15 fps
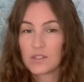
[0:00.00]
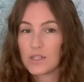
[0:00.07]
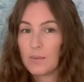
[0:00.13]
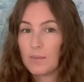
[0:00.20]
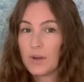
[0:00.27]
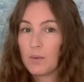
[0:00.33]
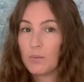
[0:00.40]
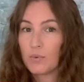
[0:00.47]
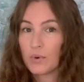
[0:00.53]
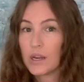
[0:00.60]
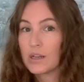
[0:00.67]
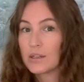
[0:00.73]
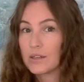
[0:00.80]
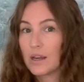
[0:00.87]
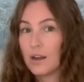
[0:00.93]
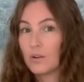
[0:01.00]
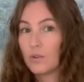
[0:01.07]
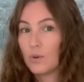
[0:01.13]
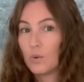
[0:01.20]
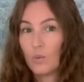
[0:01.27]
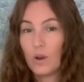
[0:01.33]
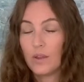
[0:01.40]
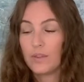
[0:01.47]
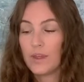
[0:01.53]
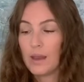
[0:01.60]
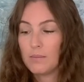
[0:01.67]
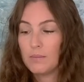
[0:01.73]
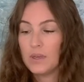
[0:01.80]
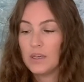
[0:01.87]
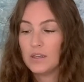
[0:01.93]
and I'm going to break down what that
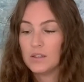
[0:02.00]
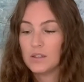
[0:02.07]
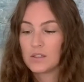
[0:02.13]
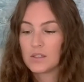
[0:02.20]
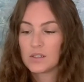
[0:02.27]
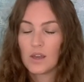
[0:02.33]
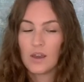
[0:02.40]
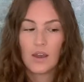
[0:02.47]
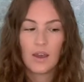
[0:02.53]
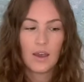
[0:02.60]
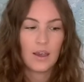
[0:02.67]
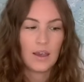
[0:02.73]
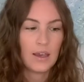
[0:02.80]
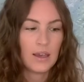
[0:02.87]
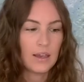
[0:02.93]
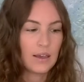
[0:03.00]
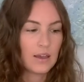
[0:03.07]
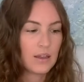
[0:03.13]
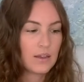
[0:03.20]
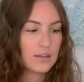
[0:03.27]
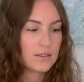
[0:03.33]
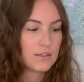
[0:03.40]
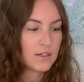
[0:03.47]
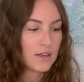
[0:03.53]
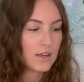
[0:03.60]
means. And